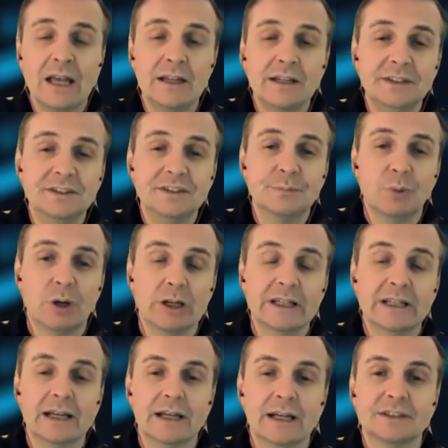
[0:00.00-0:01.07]
these
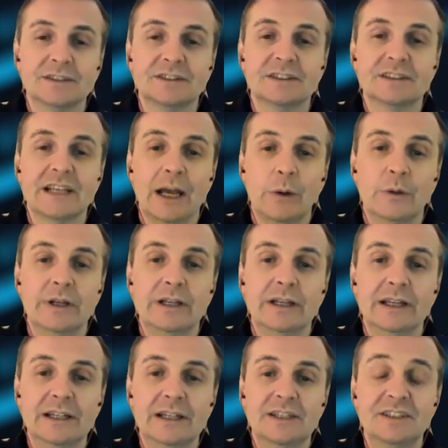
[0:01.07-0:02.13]
spotting and scouting
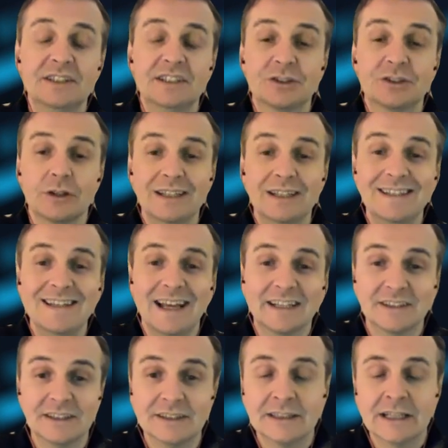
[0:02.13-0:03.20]
indices or
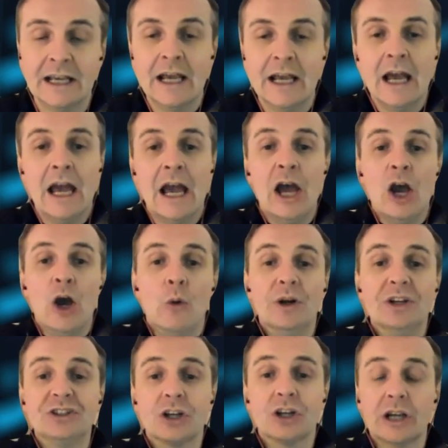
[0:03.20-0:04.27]
indexes,
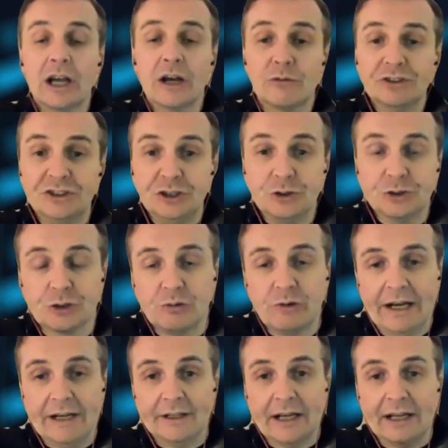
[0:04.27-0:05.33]
which I have recently just
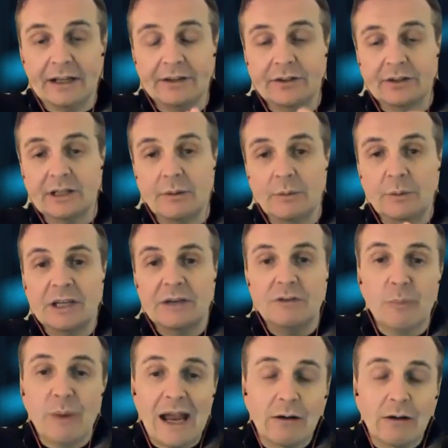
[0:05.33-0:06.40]
created. And let me give you the
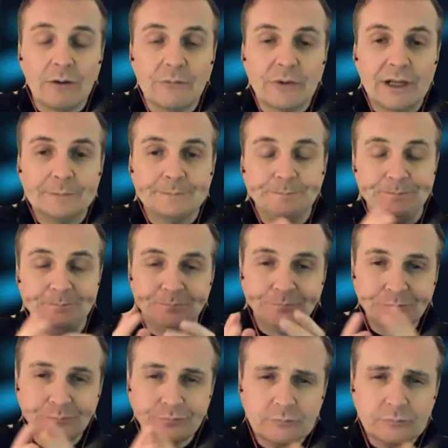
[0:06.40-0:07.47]
background for that.
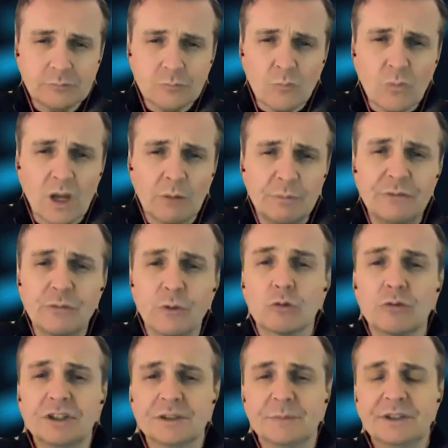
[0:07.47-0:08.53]
Before
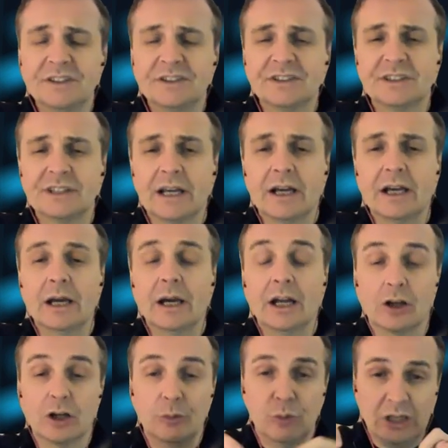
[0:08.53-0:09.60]
Christmas, and I'm
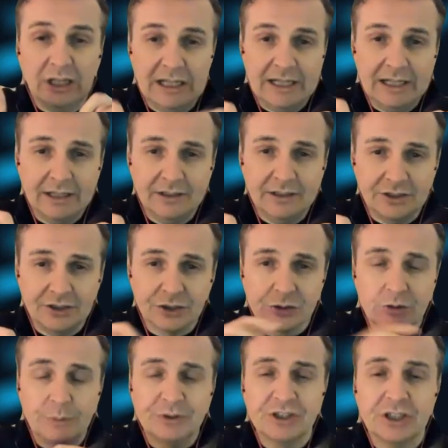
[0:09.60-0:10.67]
going to put a link into the
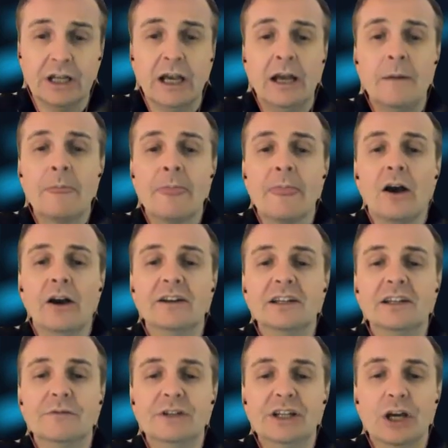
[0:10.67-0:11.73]
description, I
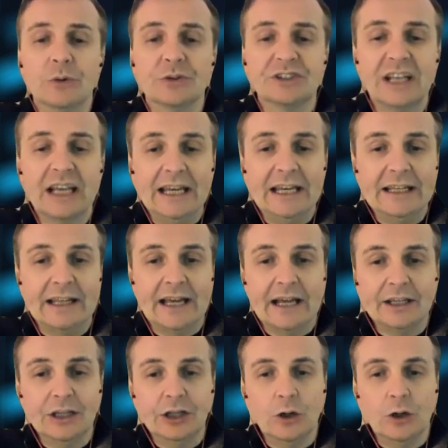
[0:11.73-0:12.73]
did a video saying that,